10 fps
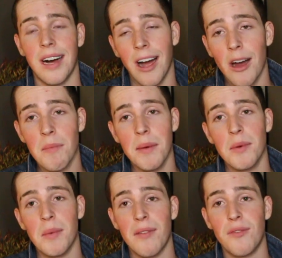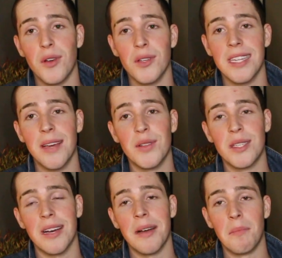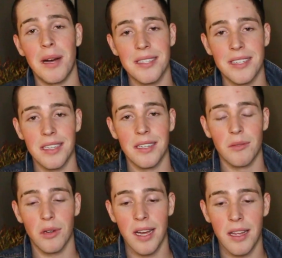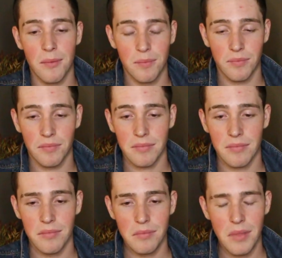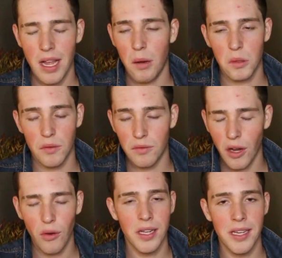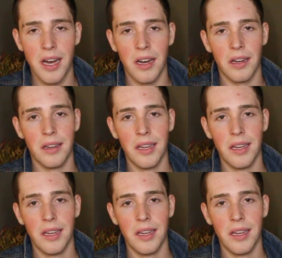I remember my first ever time busting, right? I was very young.